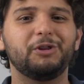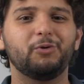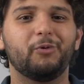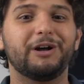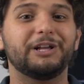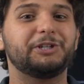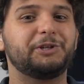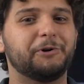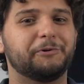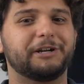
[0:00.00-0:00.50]
it
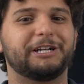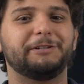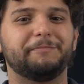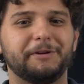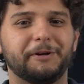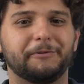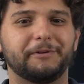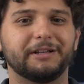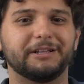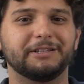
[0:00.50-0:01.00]
was to rest.
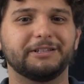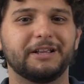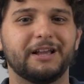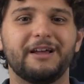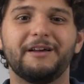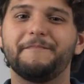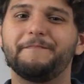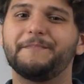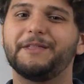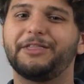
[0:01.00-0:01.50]

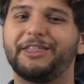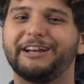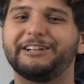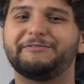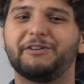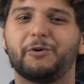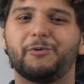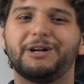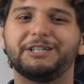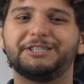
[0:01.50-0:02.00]
Thanks
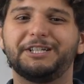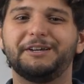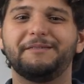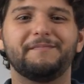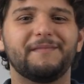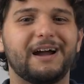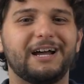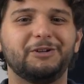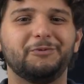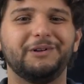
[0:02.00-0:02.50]
for
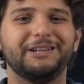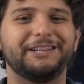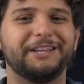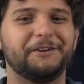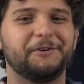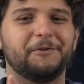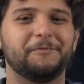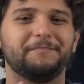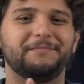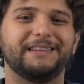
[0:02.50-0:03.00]
watching, and we'll see
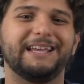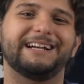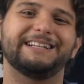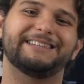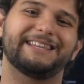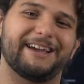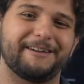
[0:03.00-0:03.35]
you next